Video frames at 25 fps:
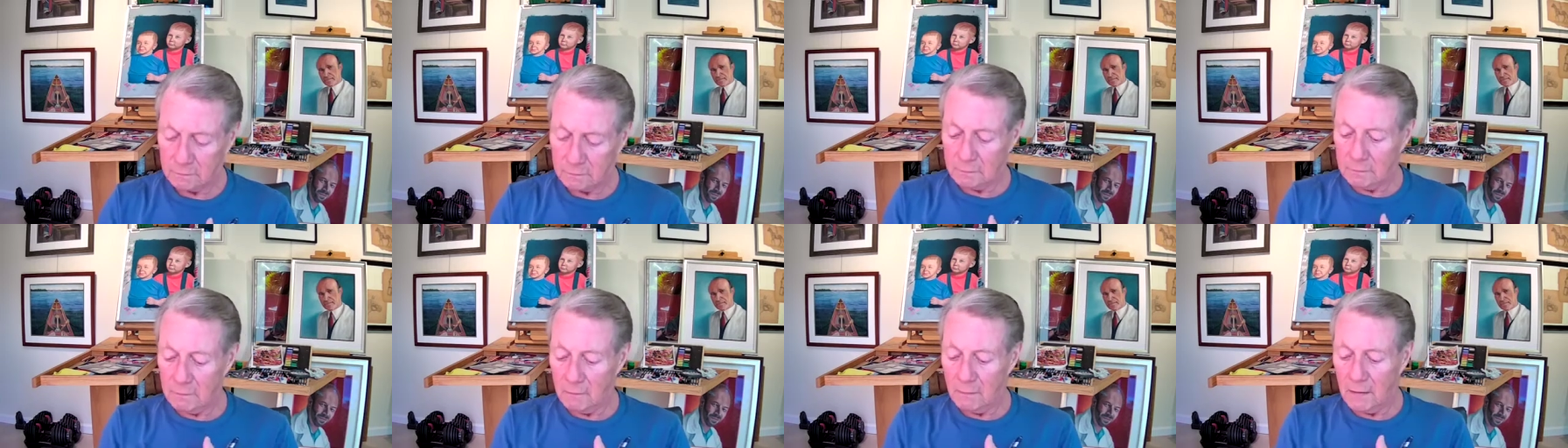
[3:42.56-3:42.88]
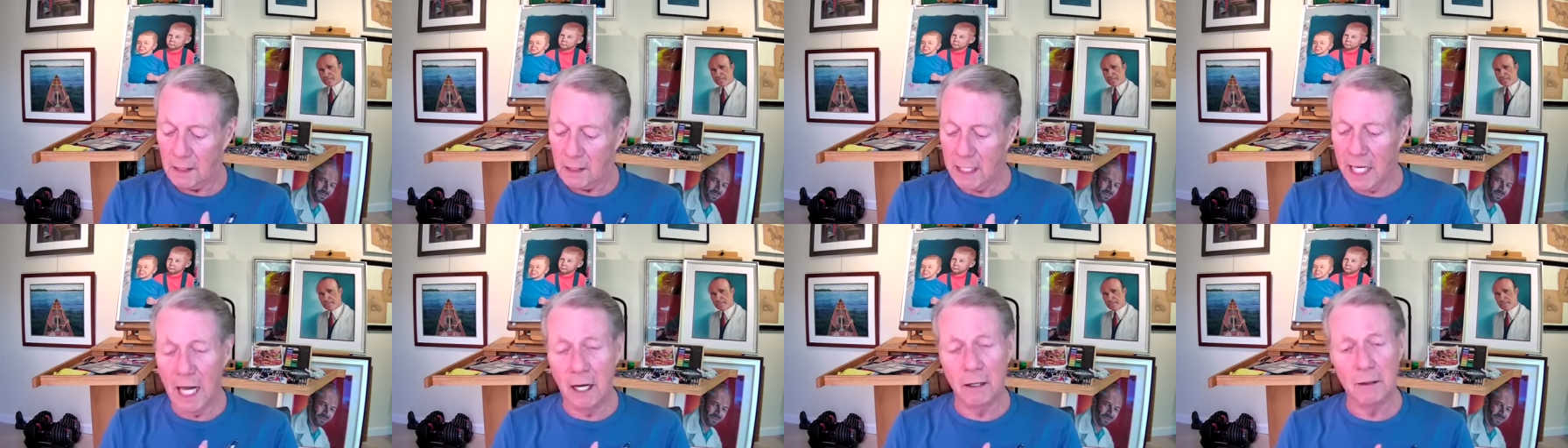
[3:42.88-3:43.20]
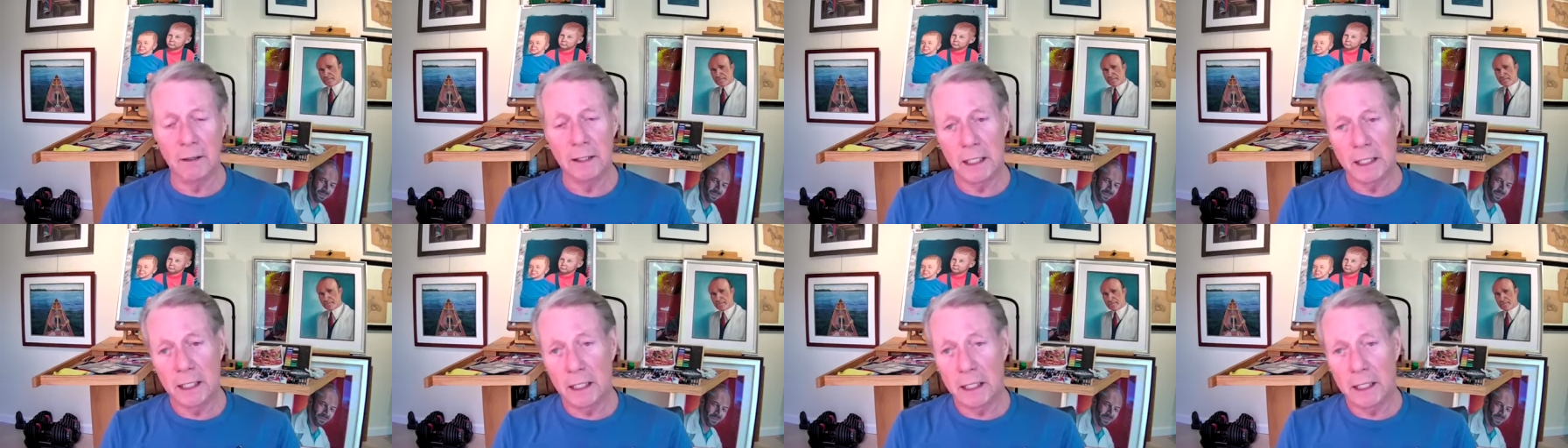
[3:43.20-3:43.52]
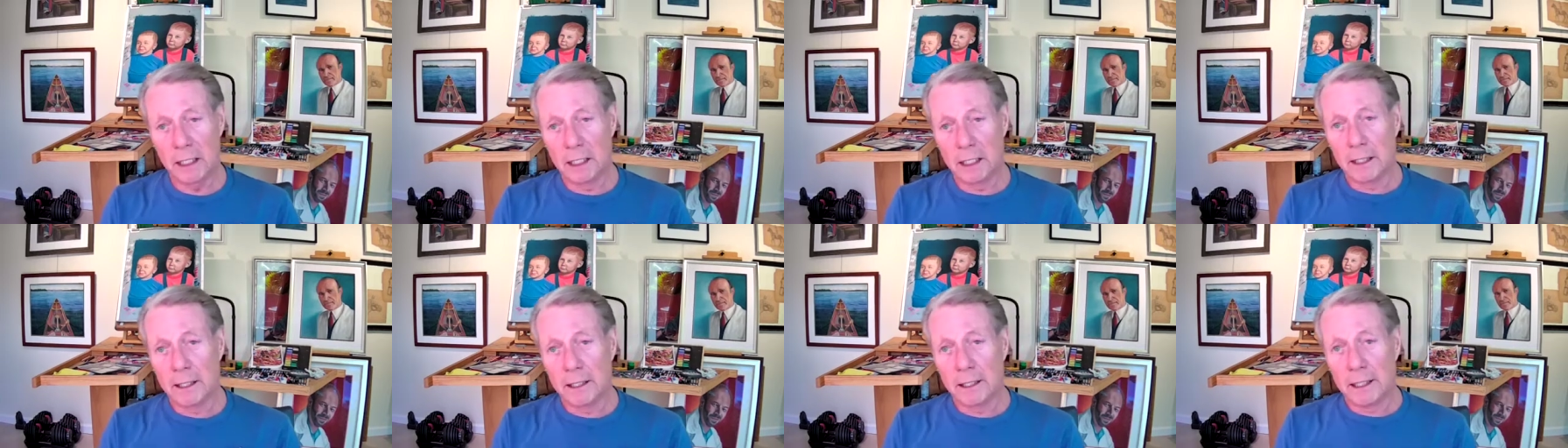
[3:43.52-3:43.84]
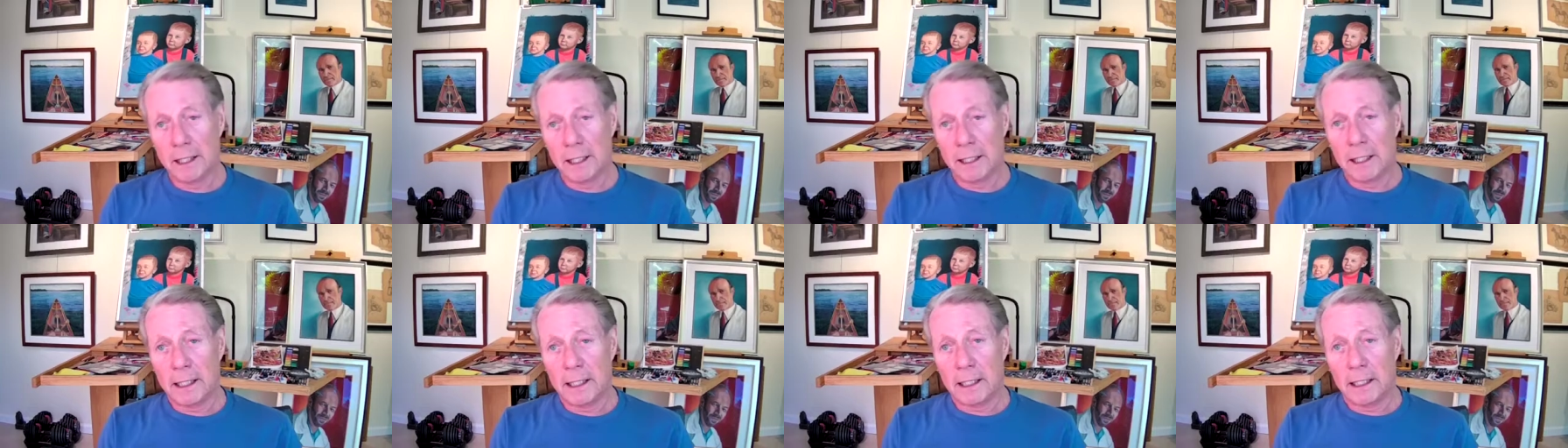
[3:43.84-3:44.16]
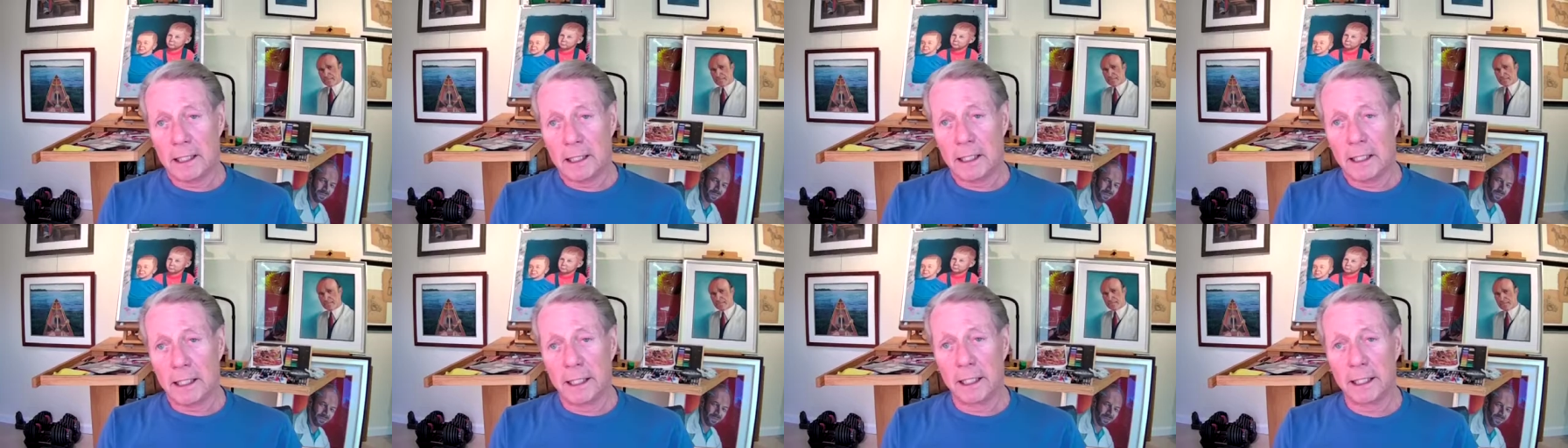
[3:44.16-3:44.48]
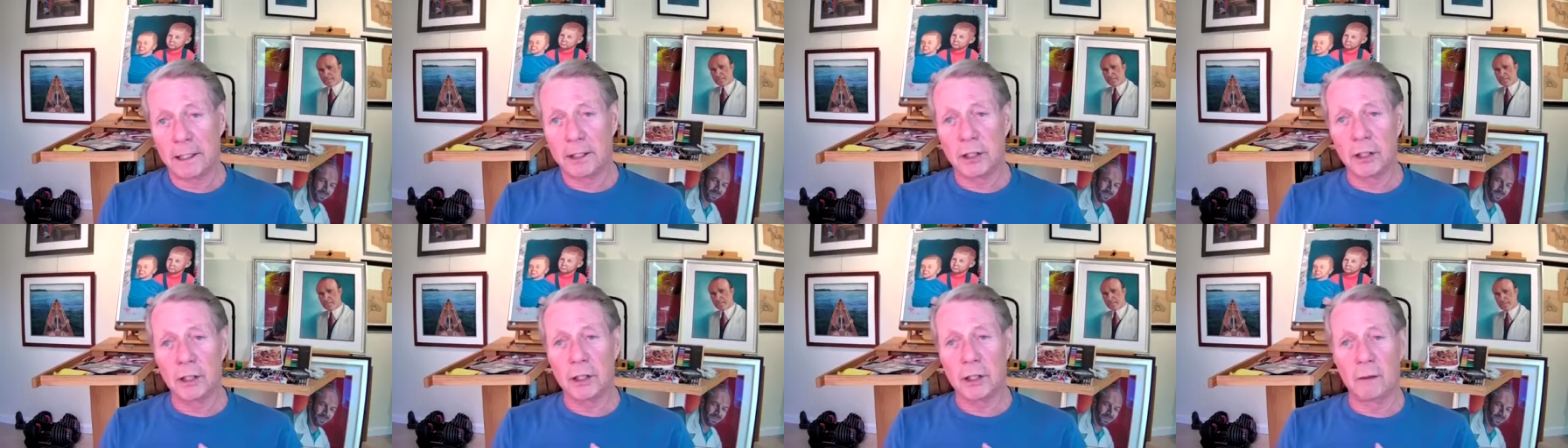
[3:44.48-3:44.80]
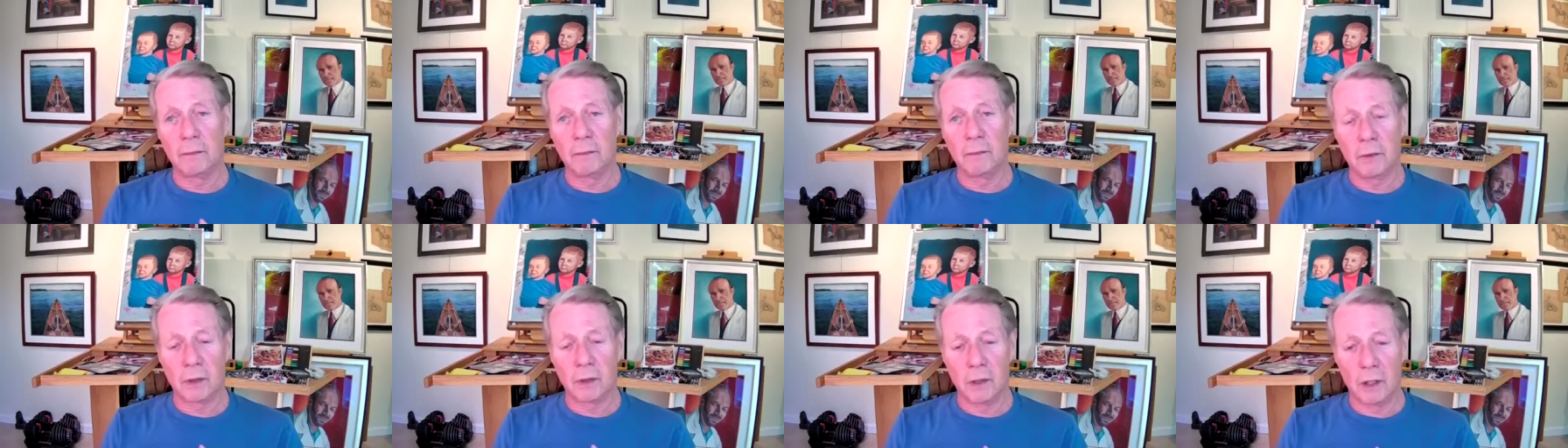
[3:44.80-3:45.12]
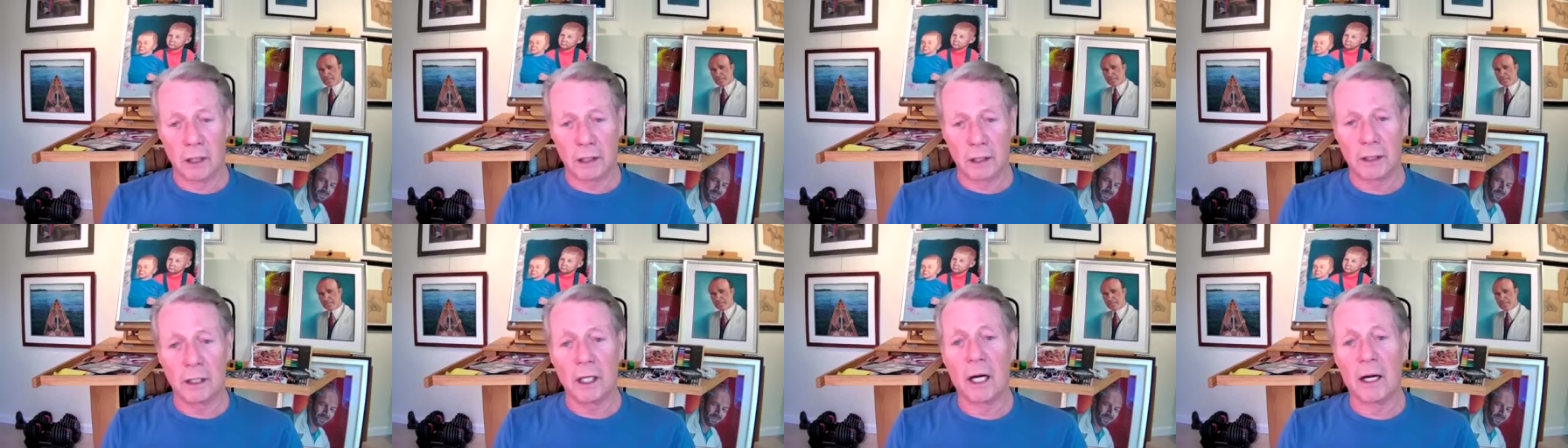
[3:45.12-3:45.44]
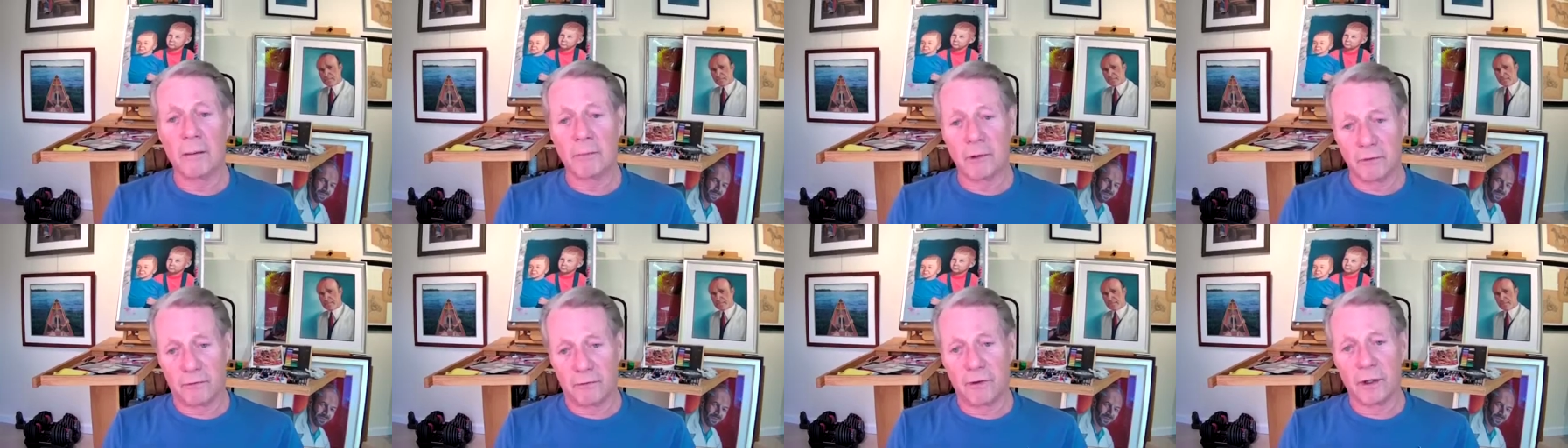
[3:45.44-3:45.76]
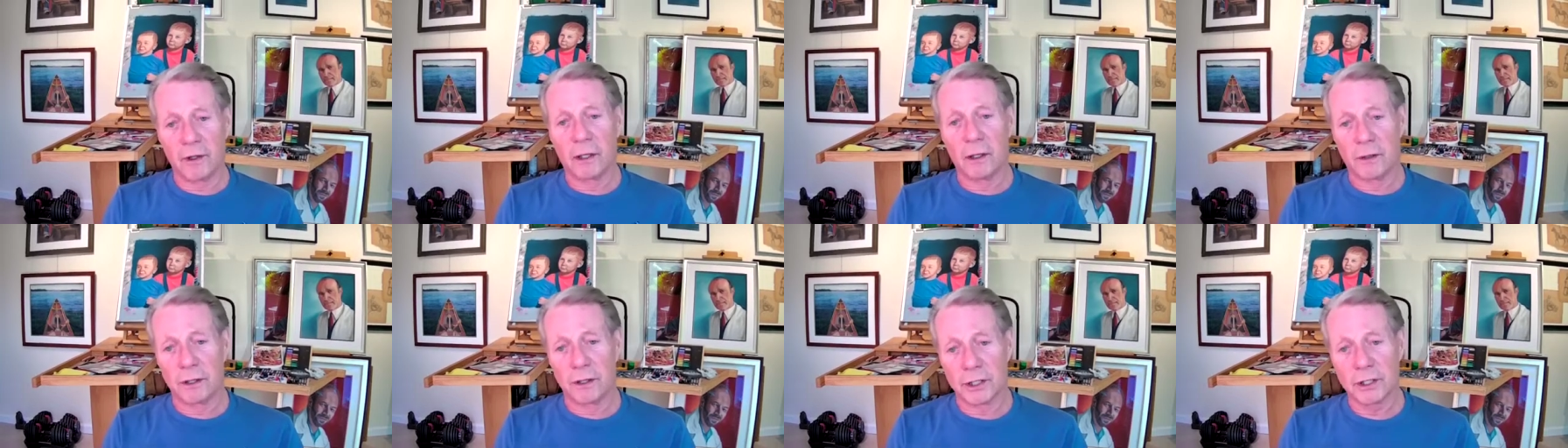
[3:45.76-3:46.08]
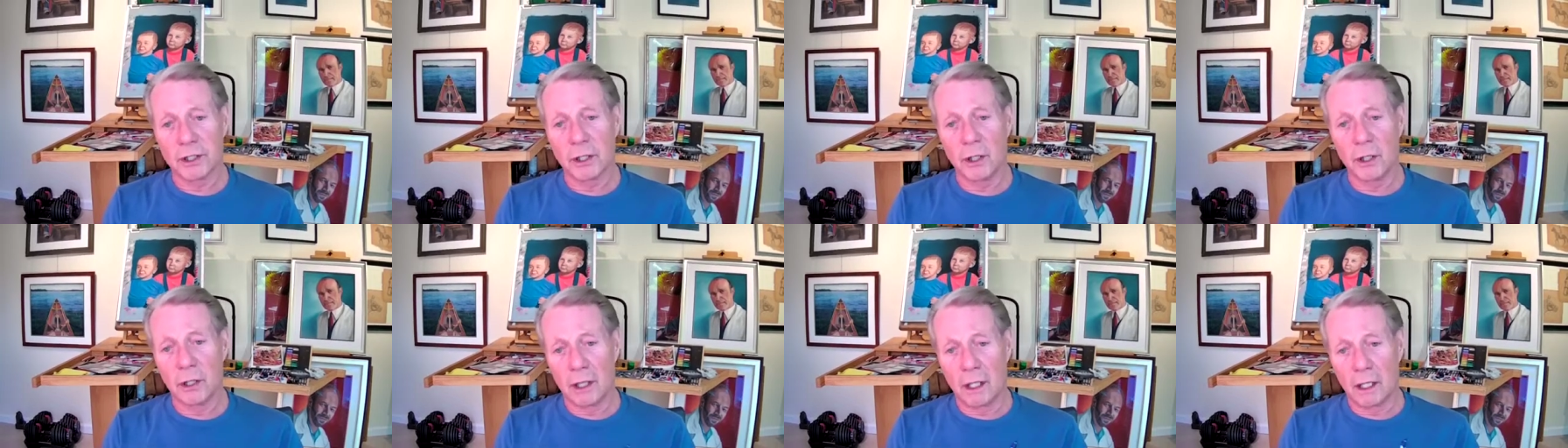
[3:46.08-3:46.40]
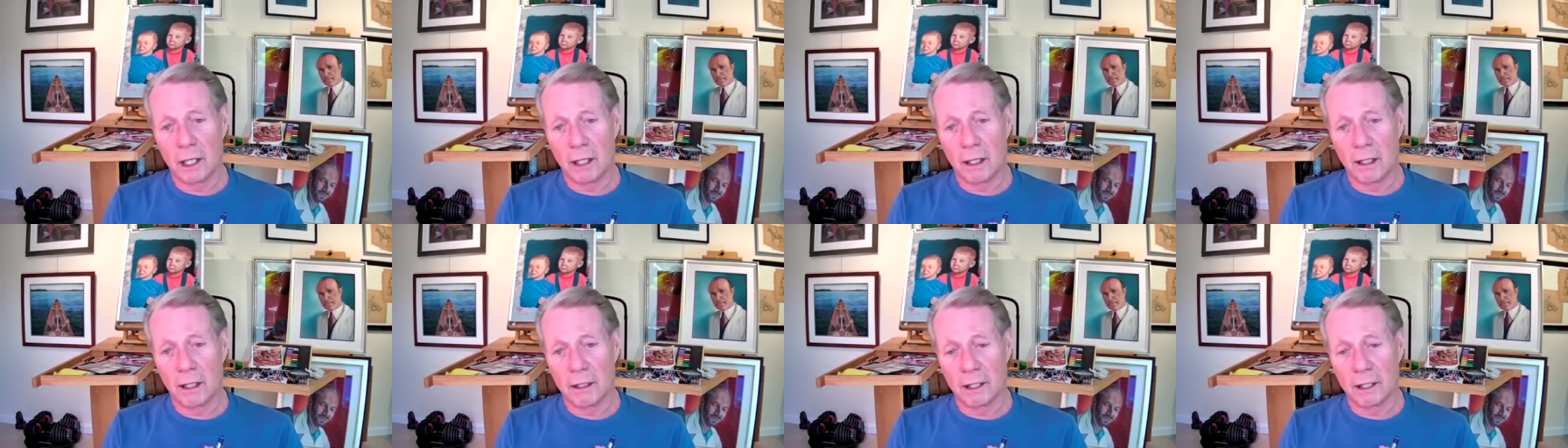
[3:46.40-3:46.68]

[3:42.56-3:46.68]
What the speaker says: Now, it took a long time to figure this all out,